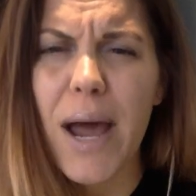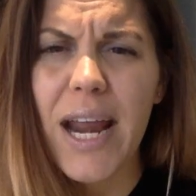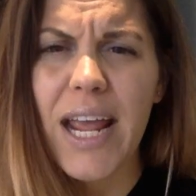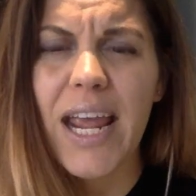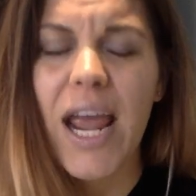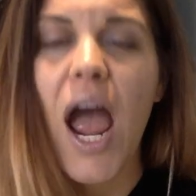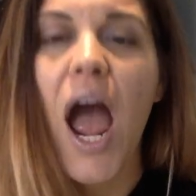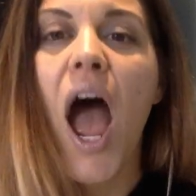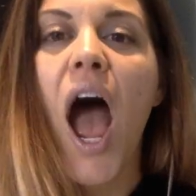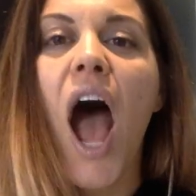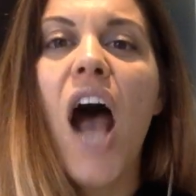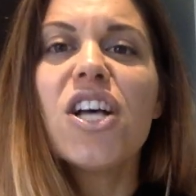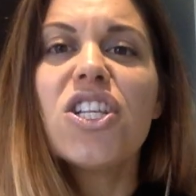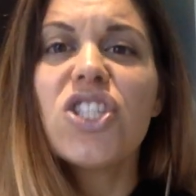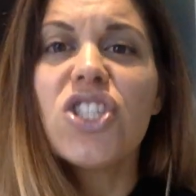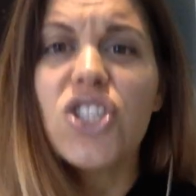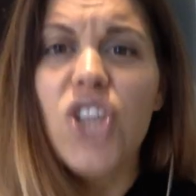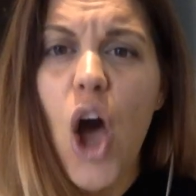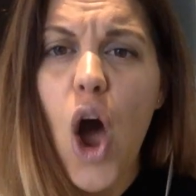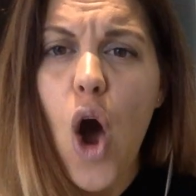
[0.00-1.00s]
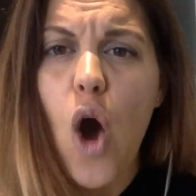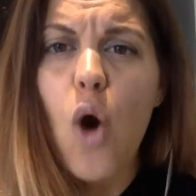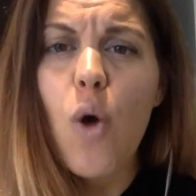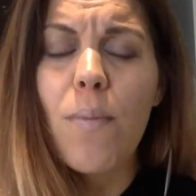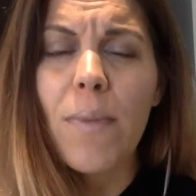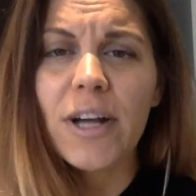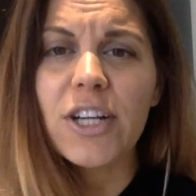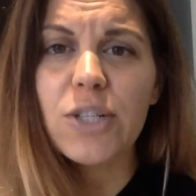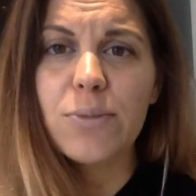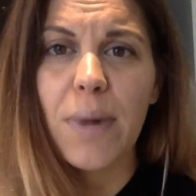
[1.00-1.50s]
money. So
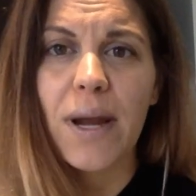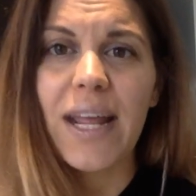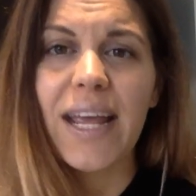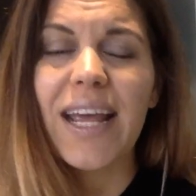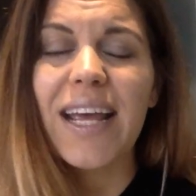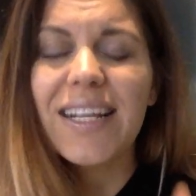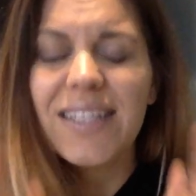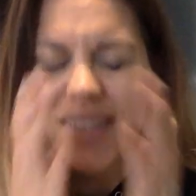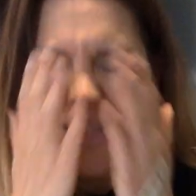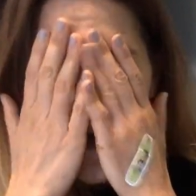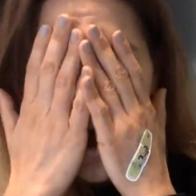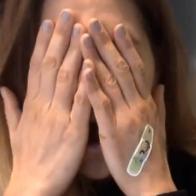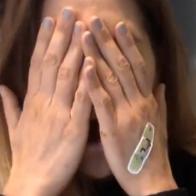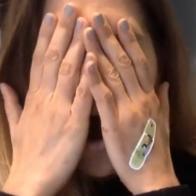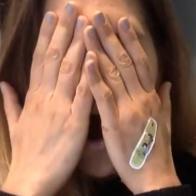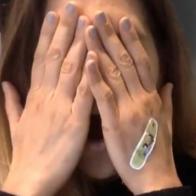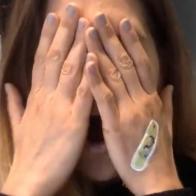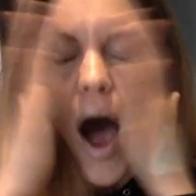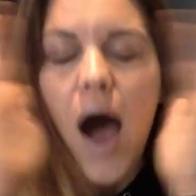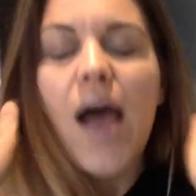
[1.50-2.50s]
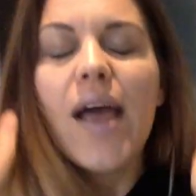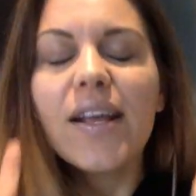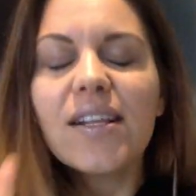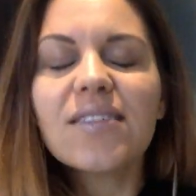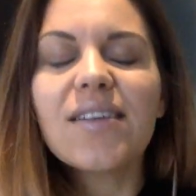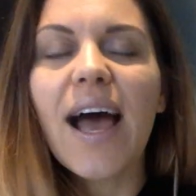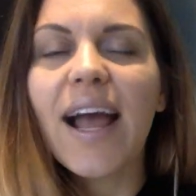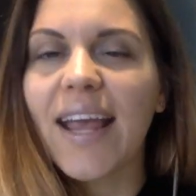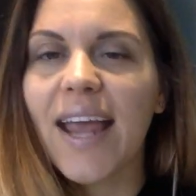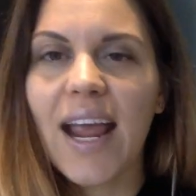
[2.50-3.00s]
much money. It's
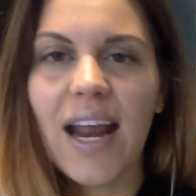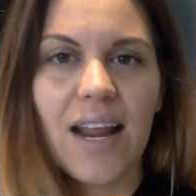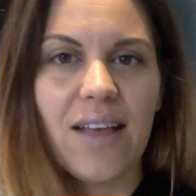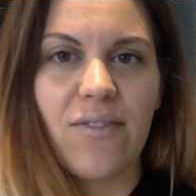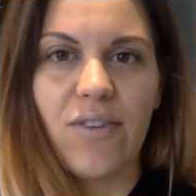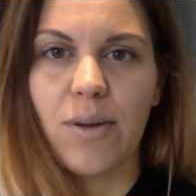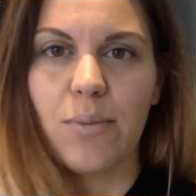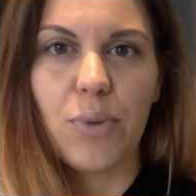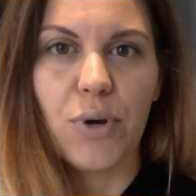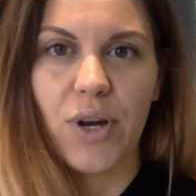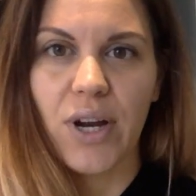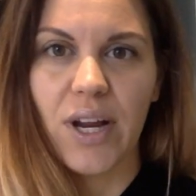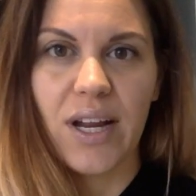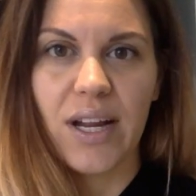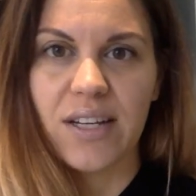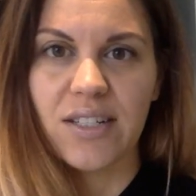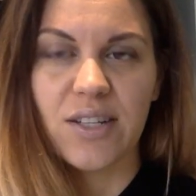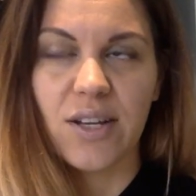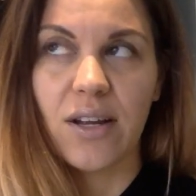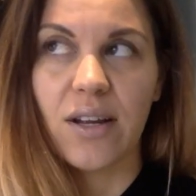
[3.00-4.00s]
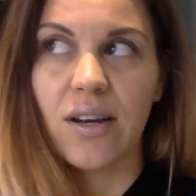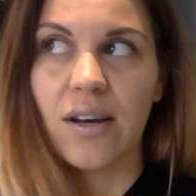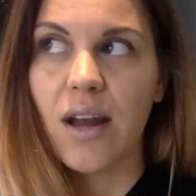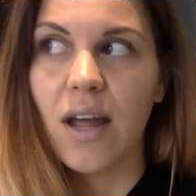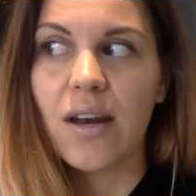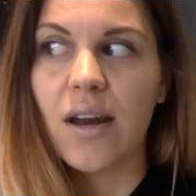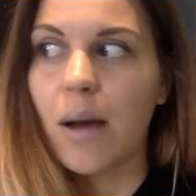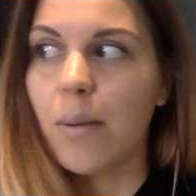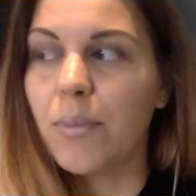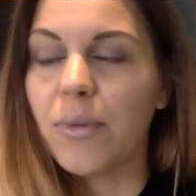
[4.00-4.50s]
I can't even put it into
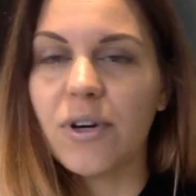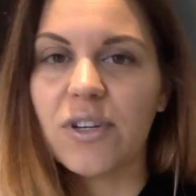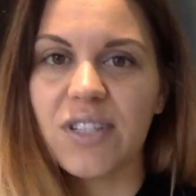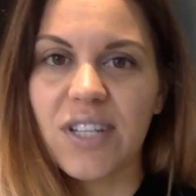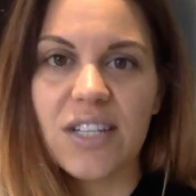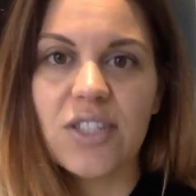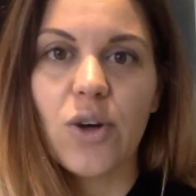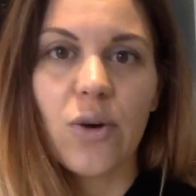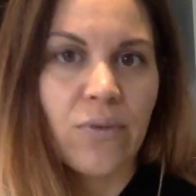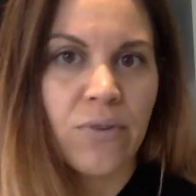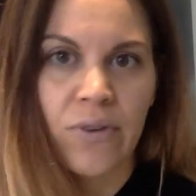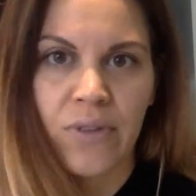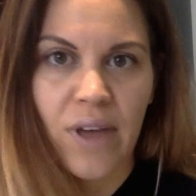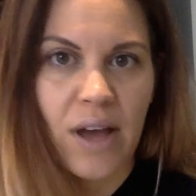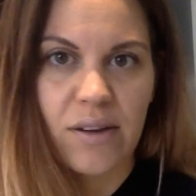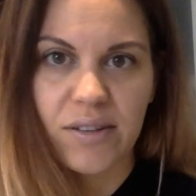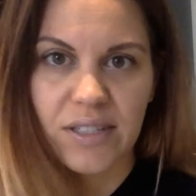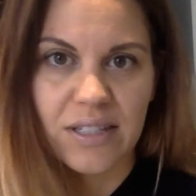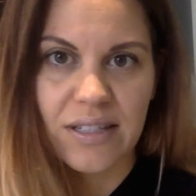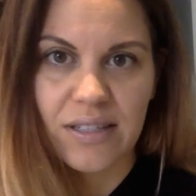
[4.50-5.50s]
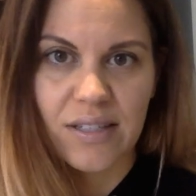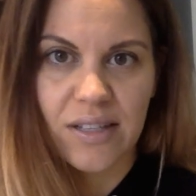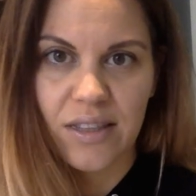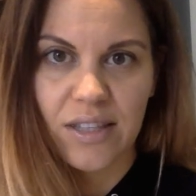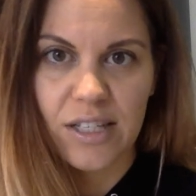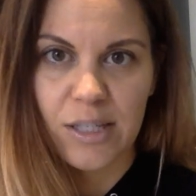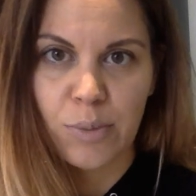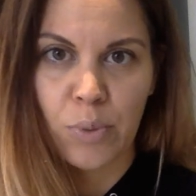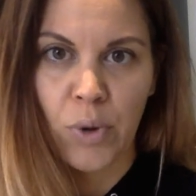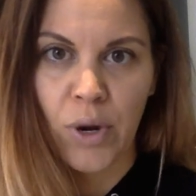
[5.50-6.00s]
numbers. It's over thousands at
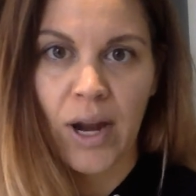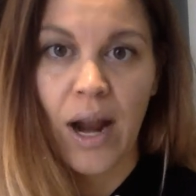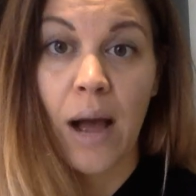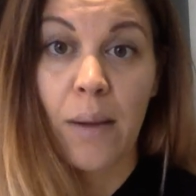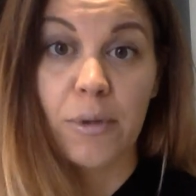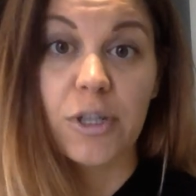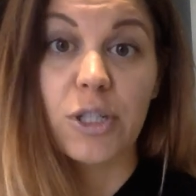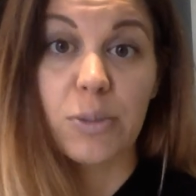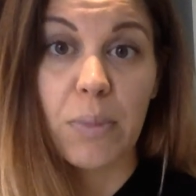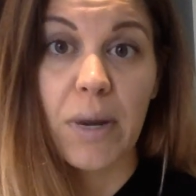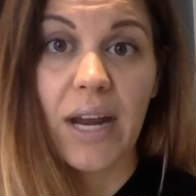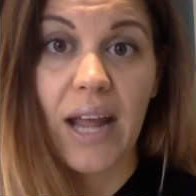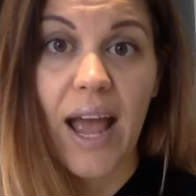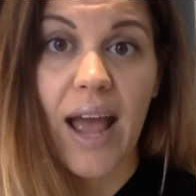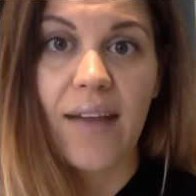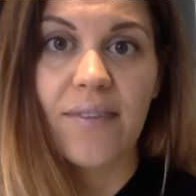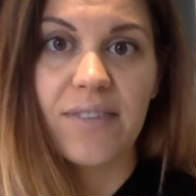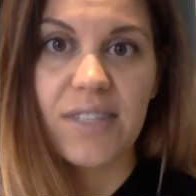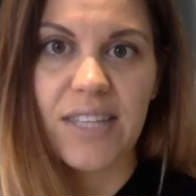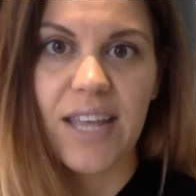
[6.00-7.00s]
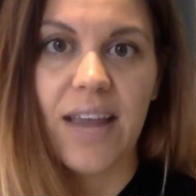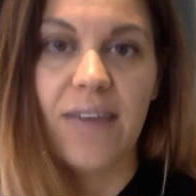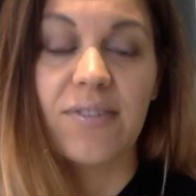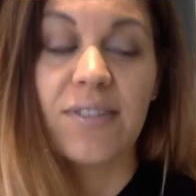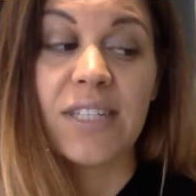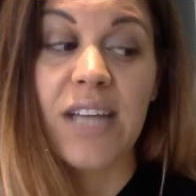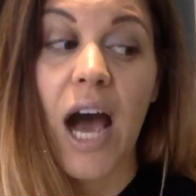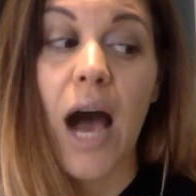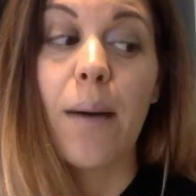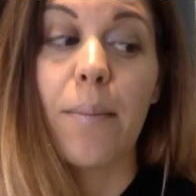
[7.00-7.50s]
this point, how much money I've saved
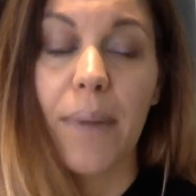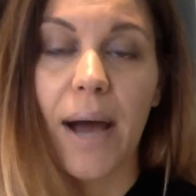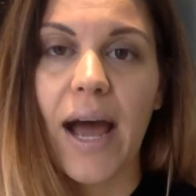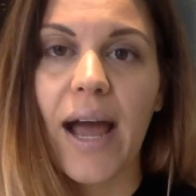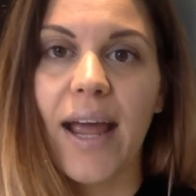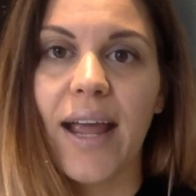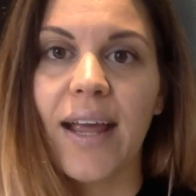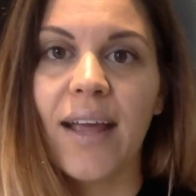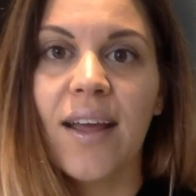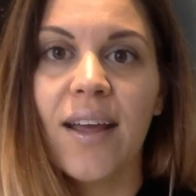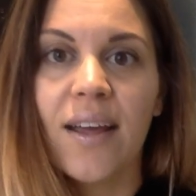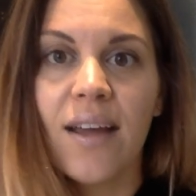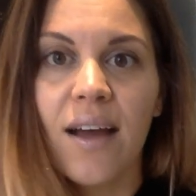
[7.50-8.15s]
not buying